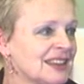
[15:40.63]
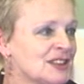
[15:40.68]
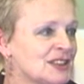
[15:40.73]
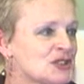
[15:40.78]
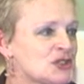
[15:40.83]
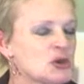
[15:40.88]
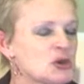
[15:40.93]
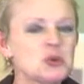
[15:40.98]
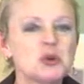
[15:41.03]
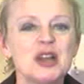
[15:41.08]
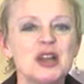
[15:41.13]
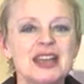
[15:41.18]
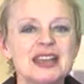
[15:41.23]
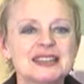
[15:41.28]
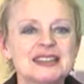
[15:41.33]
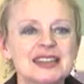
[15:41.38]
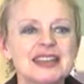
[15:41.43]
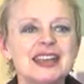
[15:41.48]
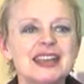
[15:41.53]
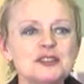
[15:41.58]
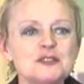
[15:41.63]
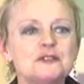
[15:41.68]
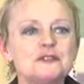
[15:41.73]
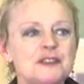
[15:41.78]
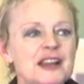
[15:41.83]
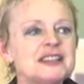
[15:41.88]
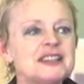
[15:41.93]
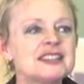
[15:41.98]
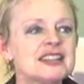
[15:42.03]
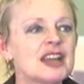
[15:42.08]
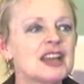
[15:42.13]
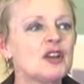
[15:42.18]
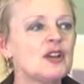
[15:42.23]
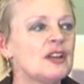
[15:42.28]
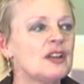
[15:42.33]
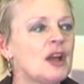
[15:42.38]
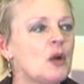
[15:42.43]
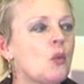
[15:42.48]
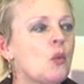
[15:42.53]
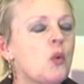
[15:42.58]
So it's a case of finding out
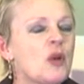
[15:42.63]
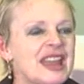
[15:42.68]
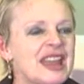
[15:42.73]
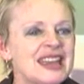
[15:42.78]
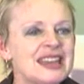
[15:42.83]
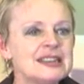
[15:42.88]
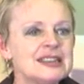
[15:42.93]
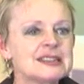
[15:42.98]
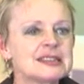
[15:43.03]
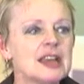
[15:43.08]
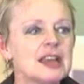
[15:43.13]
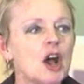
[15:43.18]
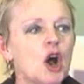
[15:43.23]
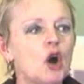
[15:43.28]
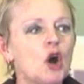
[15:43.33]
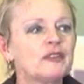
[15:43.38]
ways